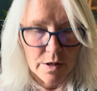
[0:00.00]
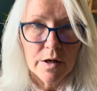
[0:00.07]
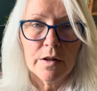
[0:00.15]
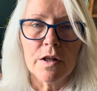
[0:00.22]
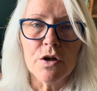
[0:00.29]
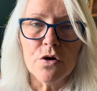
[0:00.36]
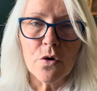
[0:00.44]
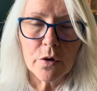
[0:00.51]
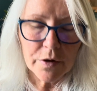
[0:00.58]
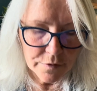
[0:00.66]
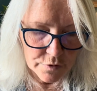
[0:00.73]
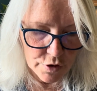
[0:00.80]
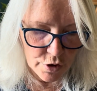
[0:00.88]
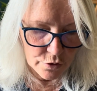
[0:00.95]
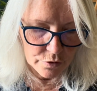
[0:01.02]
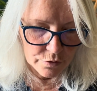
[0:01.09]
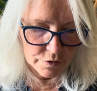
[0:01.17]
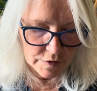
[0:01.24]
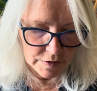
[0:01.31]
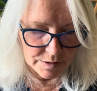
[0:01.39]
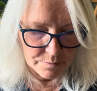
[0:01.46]
The North
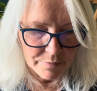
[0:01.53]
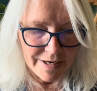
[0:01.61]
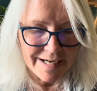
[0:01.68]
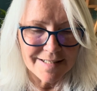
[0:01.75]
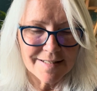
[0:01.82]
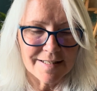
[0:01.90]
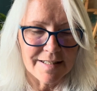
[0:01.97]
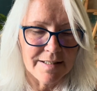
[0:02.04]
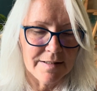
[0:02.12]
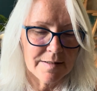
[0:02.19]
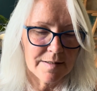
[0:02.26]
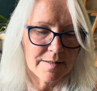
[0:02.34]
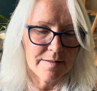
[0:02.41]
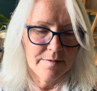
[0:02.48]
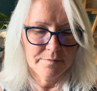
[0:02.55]
Node in Pisces.